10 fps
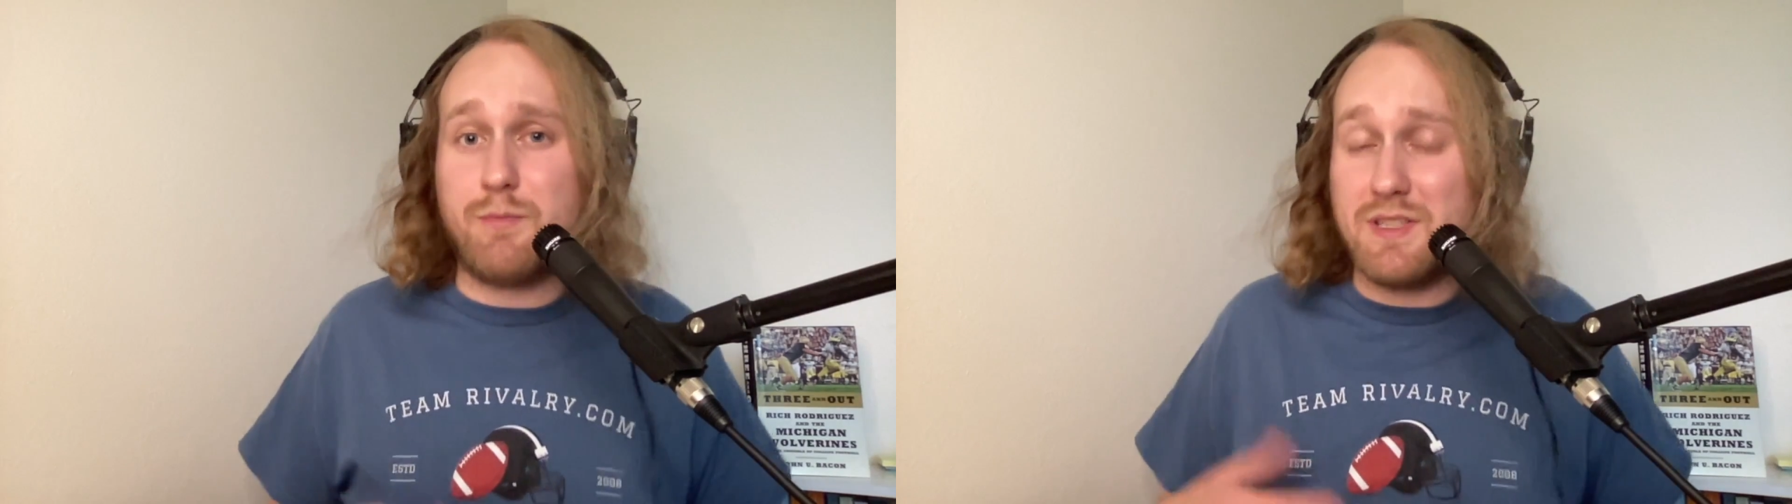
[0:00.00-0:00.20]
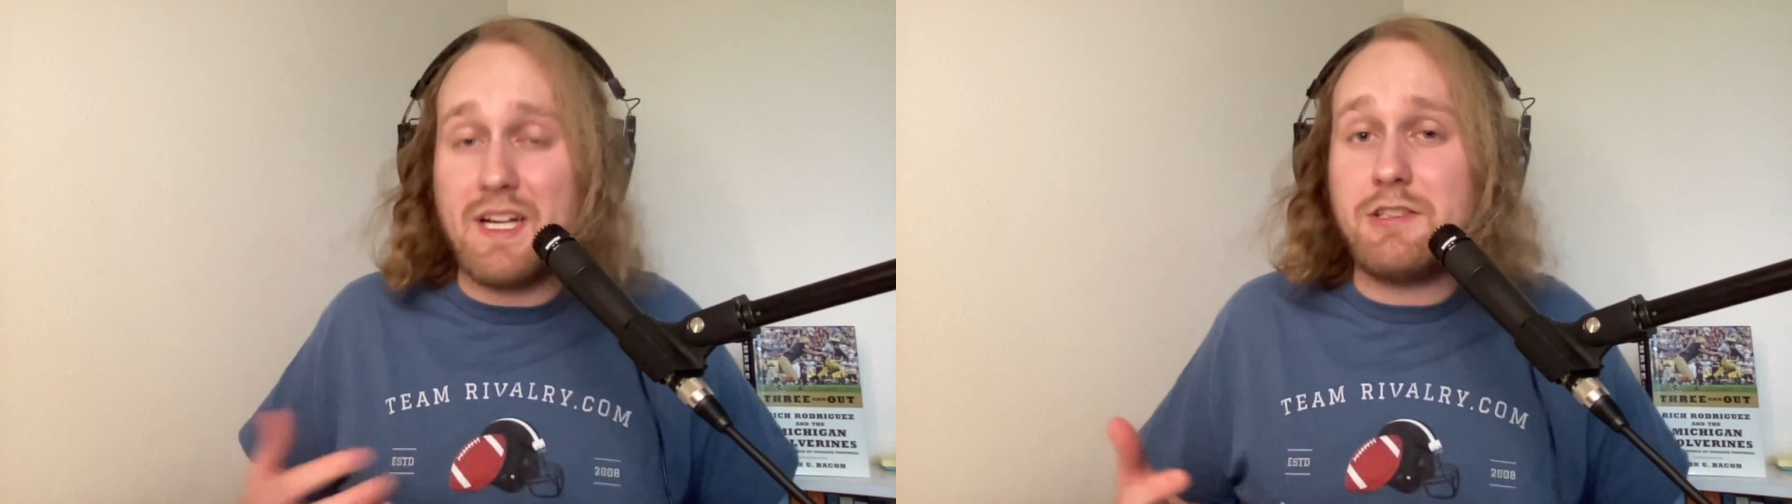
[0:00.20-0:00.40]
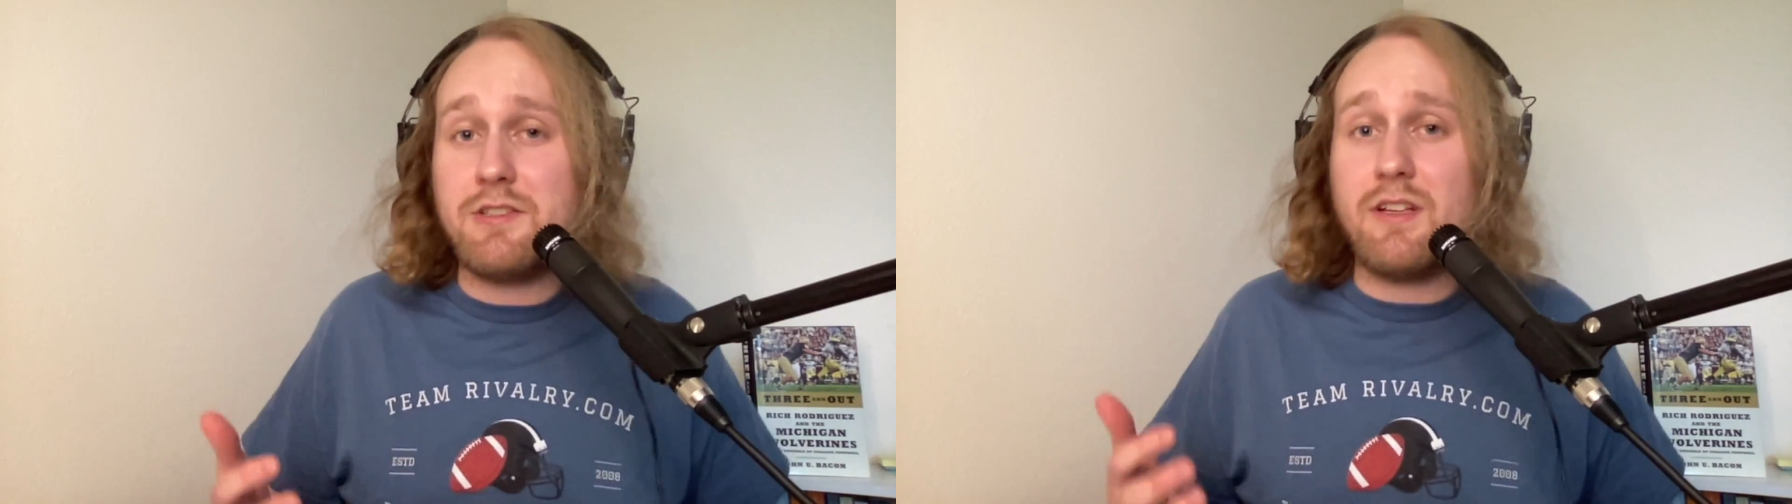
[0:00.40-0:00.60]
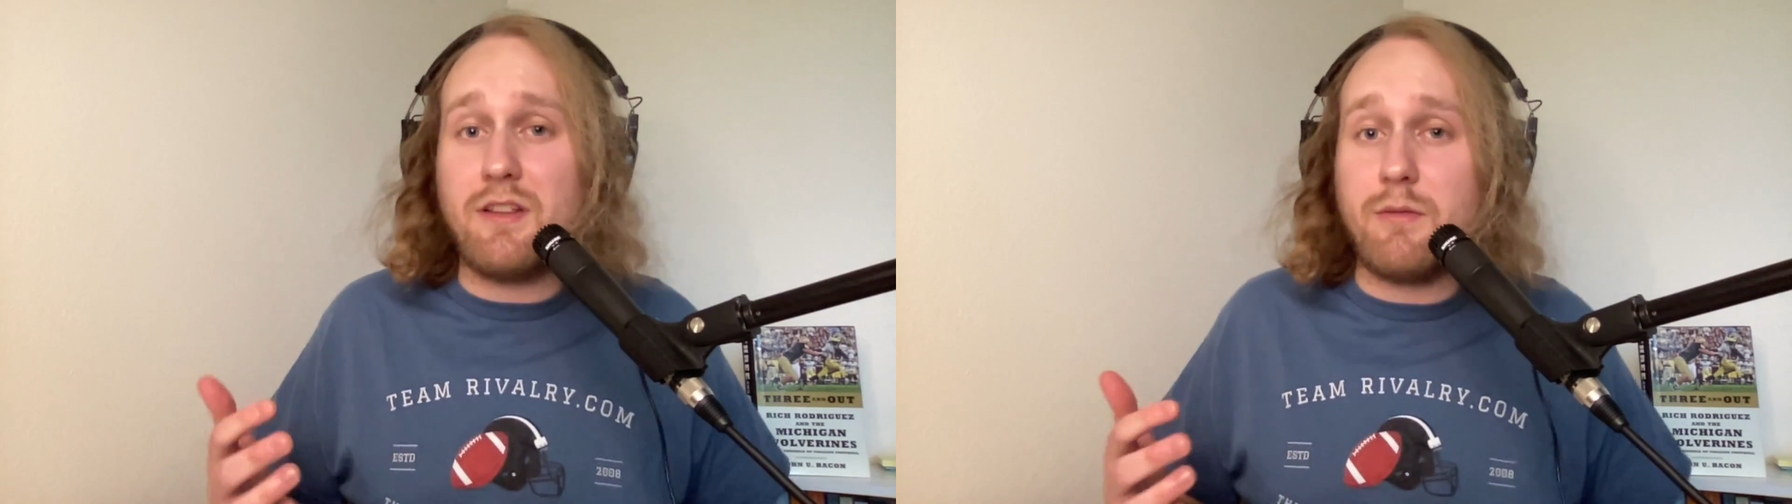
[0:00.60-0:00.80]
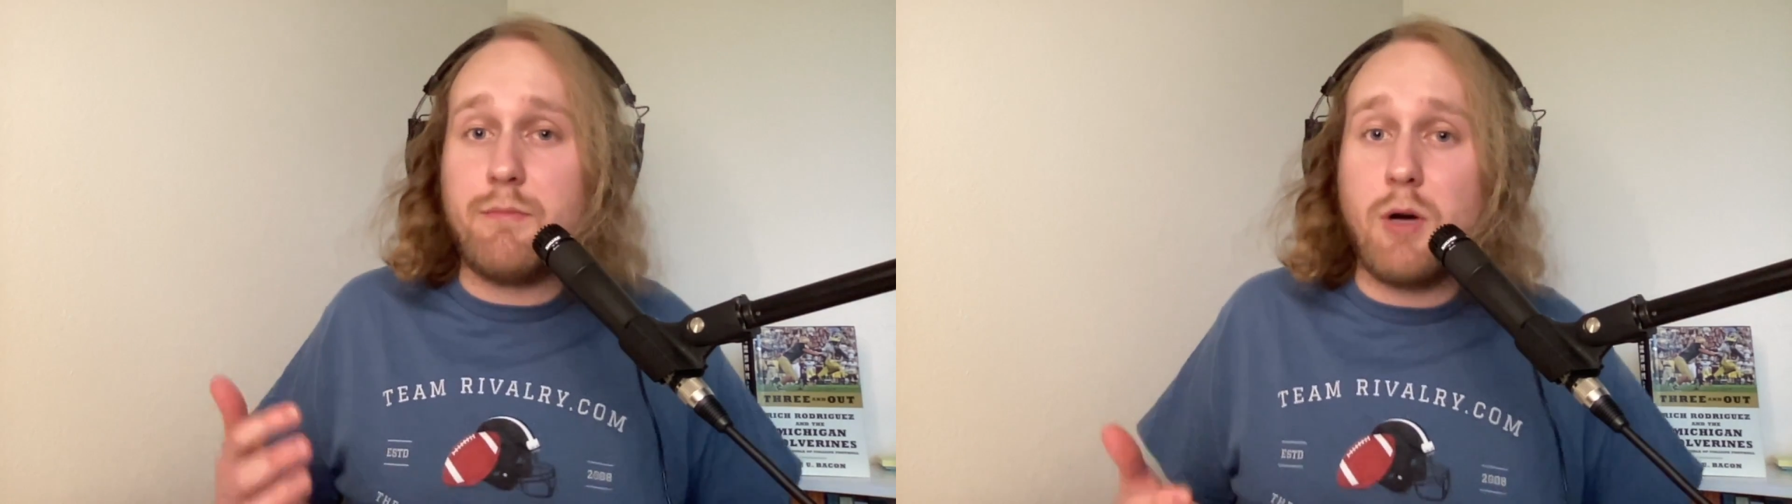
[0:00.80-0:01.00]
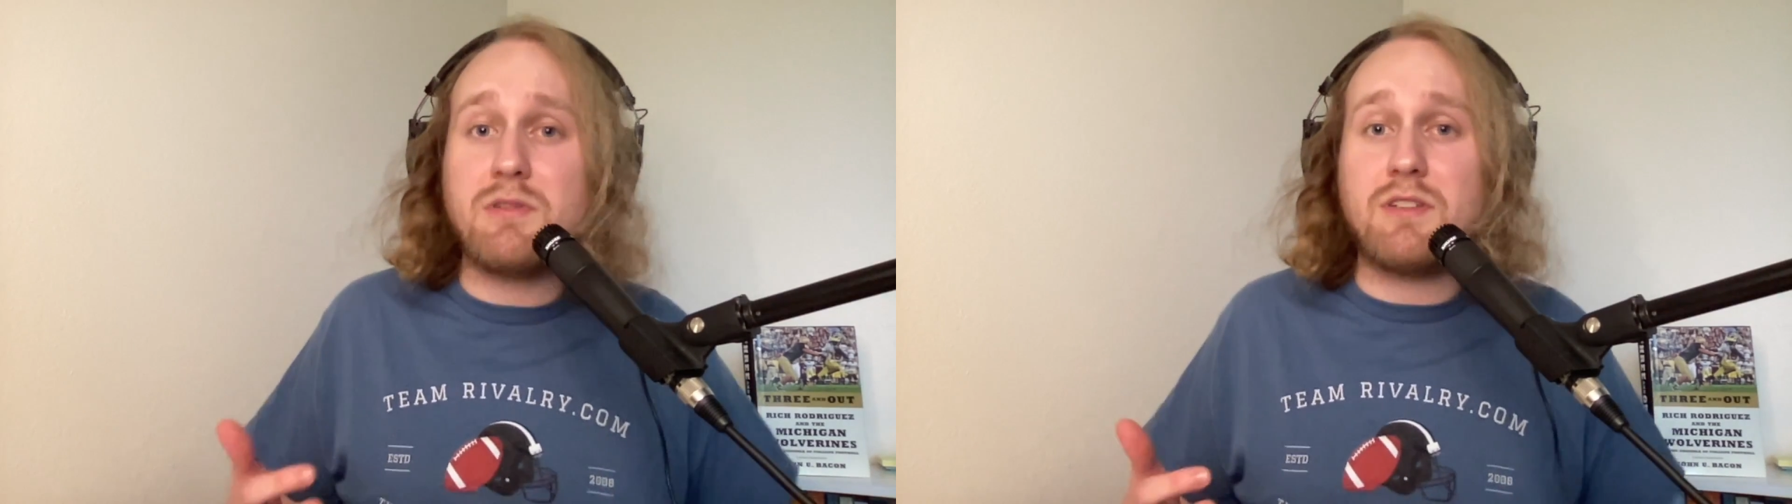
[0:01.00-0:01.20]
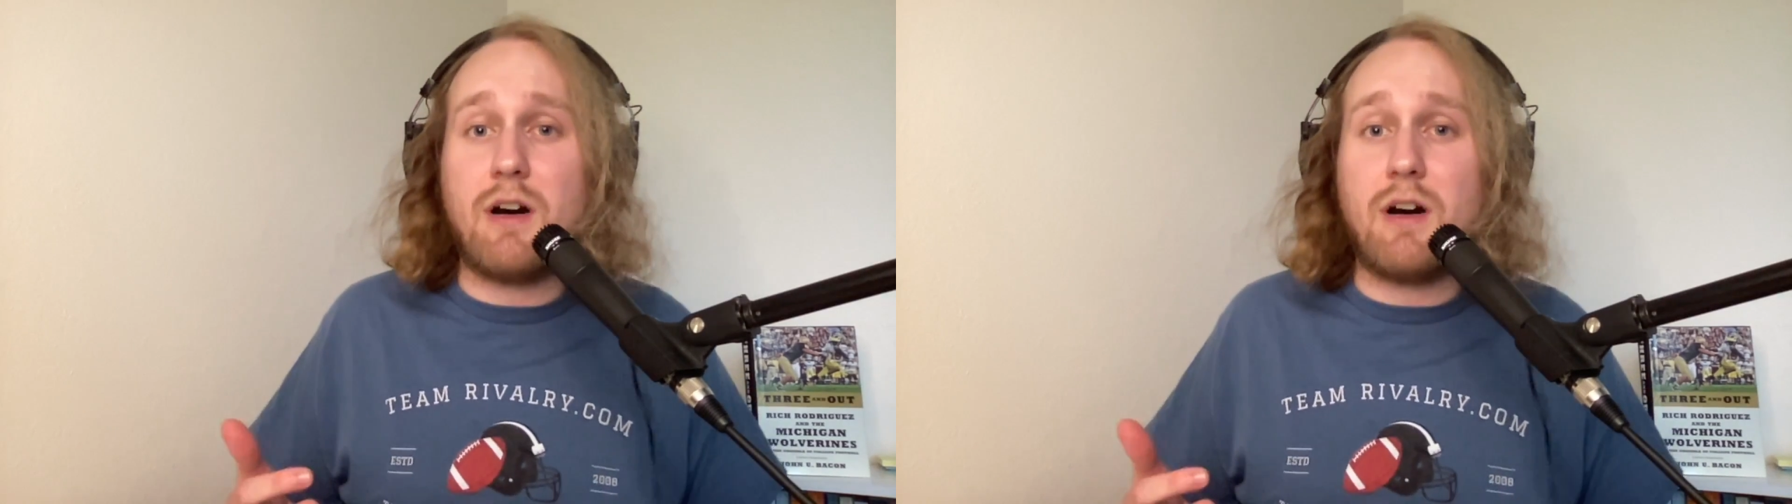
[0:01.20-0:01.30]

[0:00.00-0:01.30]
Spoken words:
potentially the most